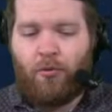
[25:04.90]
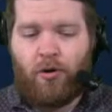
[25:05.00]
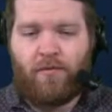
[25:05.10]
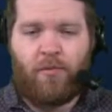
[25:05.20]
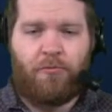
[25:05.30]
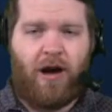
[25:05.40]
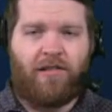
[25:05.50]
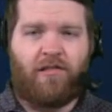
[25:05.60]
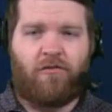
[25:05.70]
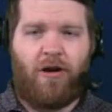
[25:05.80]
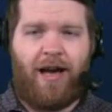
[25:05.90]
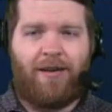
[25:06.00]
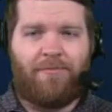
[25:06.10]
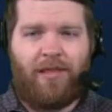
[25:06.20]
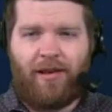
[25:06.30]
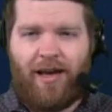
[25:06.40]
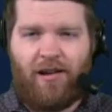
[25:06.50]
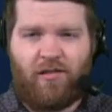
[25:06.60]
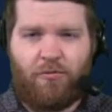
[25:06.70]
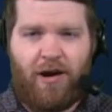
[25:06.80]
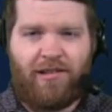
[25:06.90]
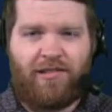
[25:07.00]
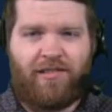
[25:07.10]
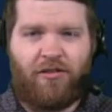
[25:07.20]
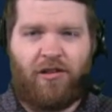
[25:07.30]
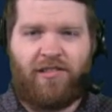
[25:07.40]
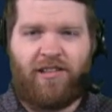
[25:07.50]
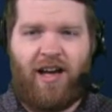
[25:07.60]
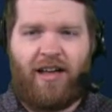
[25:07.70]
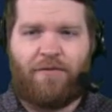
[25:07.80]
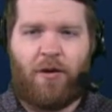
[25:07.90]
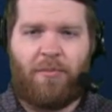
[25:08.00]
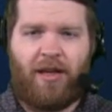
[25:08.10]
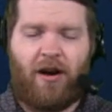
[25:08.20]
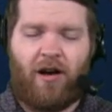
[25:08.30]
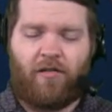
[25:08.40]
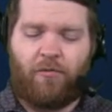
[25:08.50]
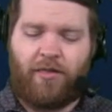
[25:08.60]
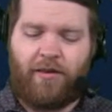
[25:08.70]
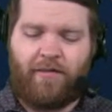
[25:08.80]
board if the price is right. Kind of surprised he's still unsigned, if I'm being honest with you.